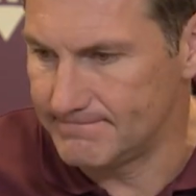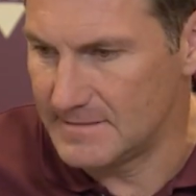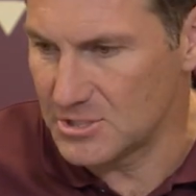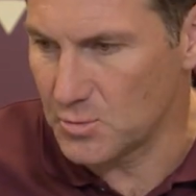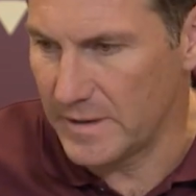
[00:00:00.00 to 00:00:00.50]

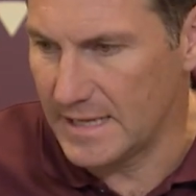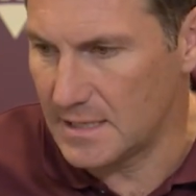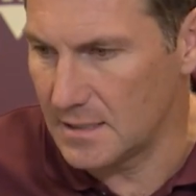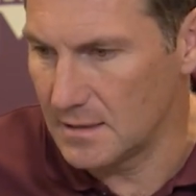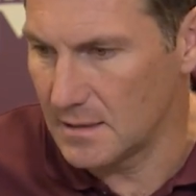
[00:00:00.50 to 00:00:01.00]
this
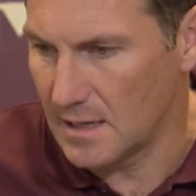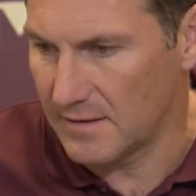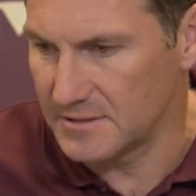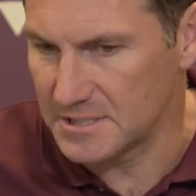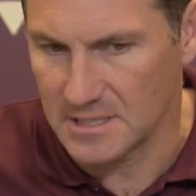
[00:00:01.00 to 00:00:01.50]
week,
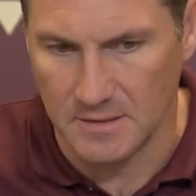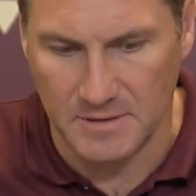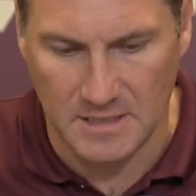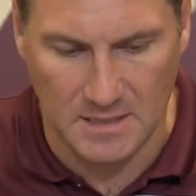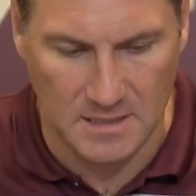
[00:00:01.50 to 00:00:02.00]
obviously going to
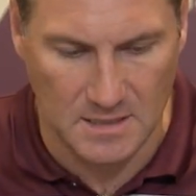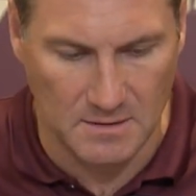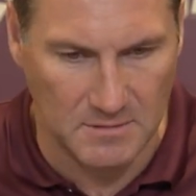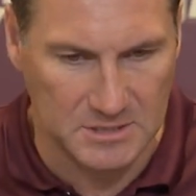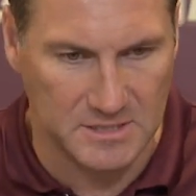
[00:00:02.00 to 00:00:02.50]
be
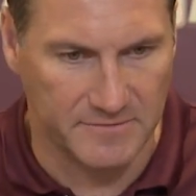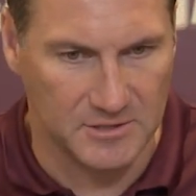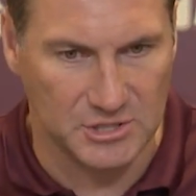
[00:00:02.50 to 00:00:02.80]
a much different